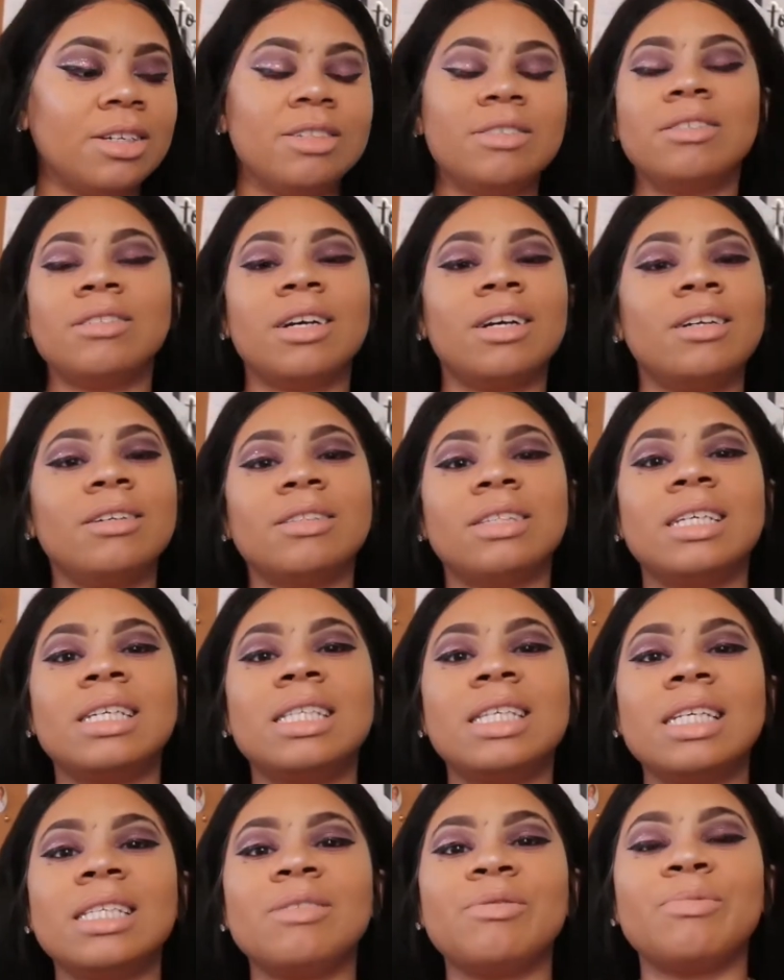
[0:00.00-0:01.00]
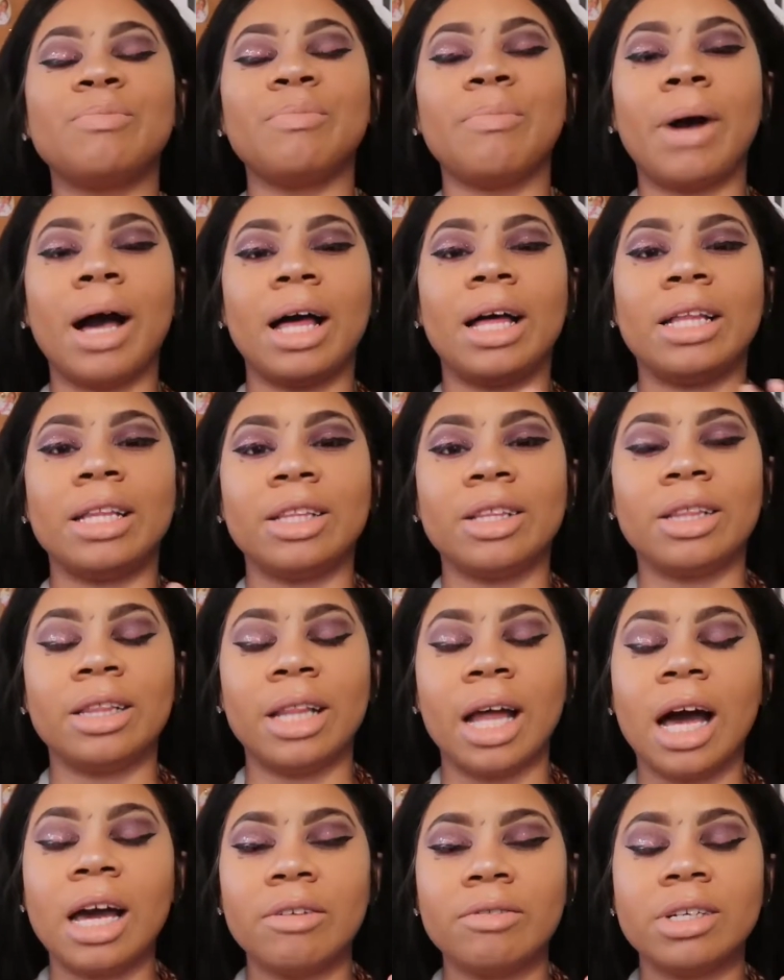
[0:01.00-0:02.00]
you know, this is my
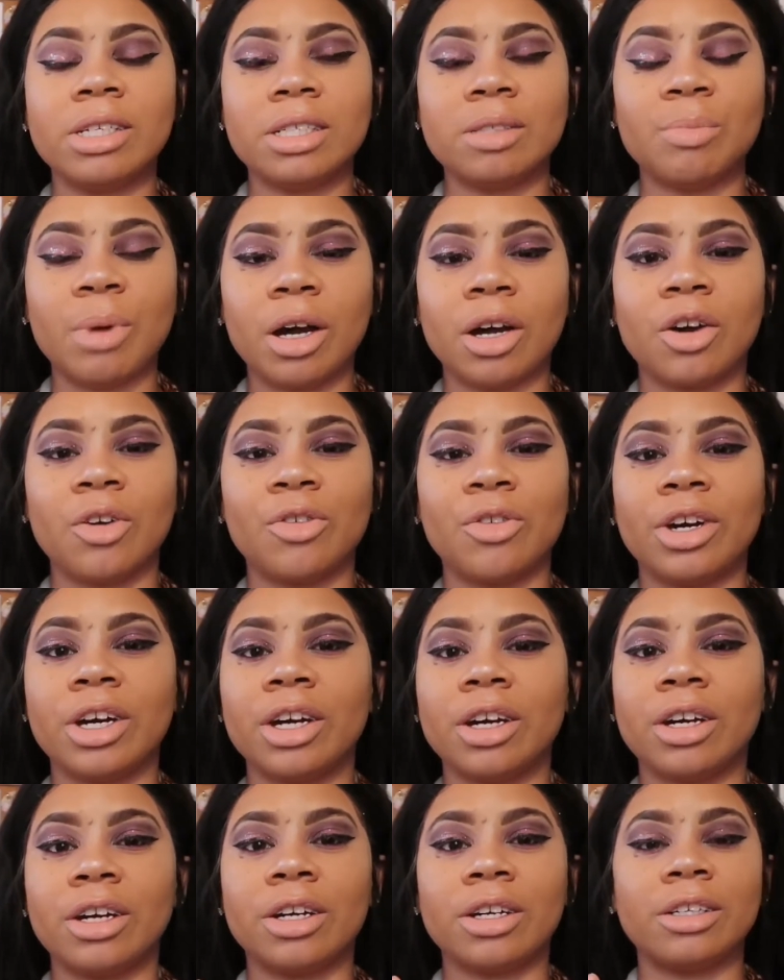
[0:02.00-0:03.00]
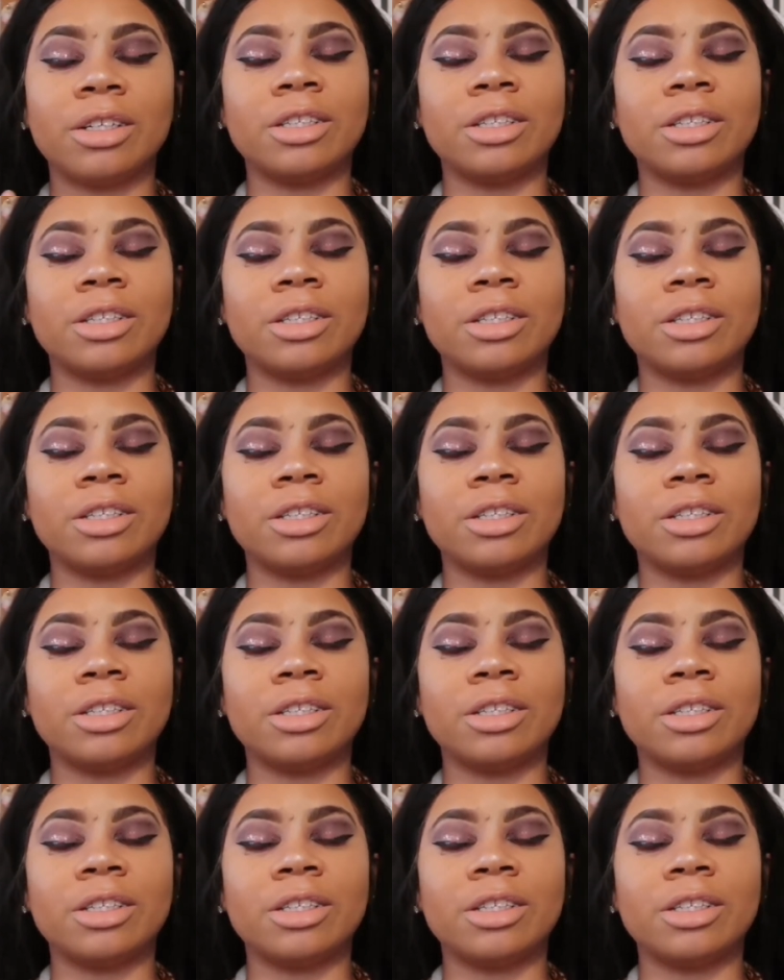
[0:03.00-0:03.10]
life, this is my career.